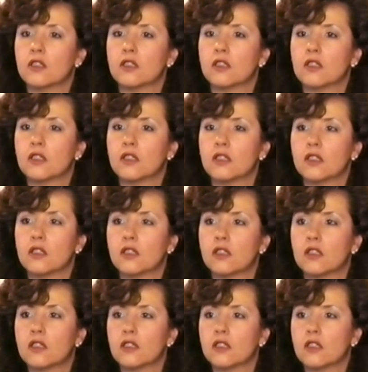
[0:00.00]

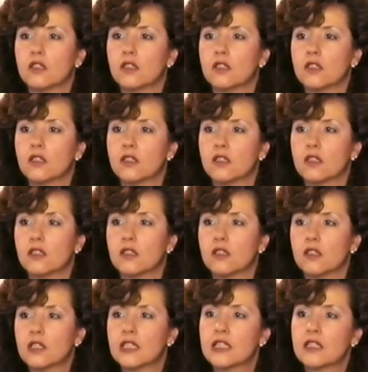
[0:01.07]

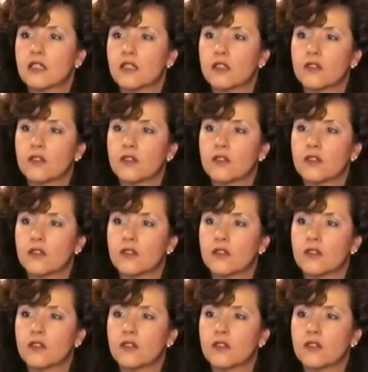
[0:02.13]
No one is speaking in this clip.